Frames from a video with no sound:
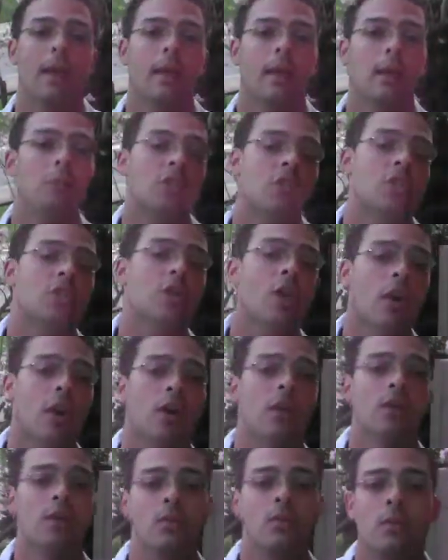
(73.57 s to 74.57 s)
And I'm just
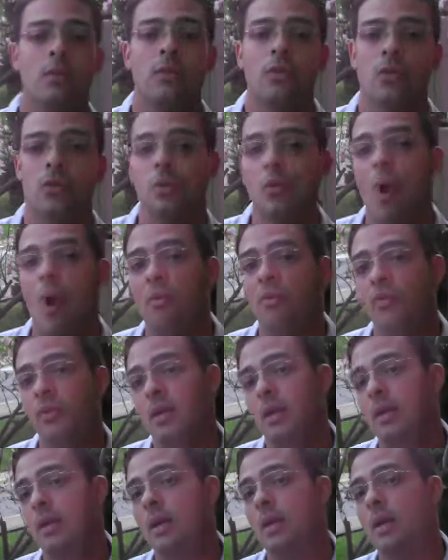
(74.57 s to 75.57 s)
sharing this with you,
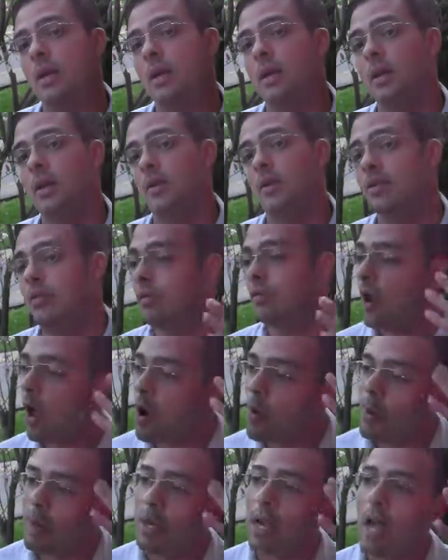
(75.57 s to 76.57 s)
hopefully
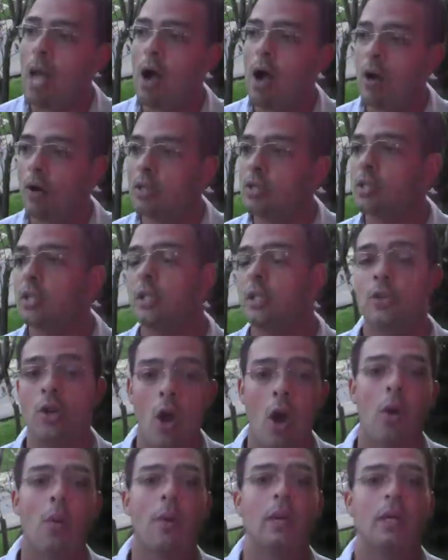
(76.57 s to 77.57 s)
honestly
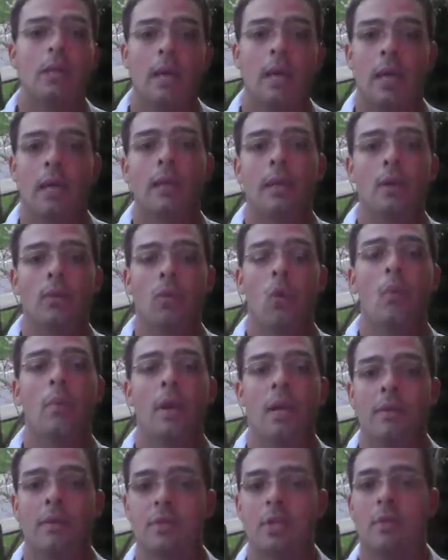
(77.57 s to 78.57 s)
knowing that it will
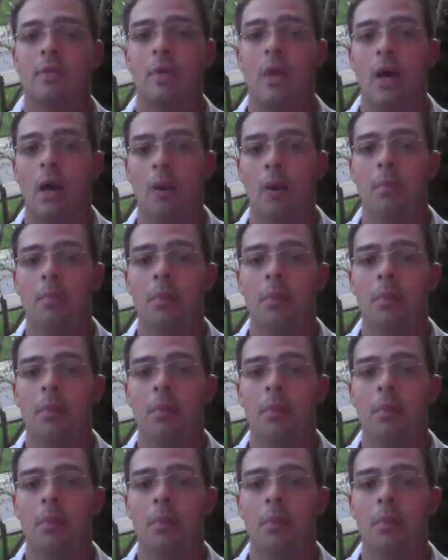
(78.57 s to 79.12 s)
be of some help.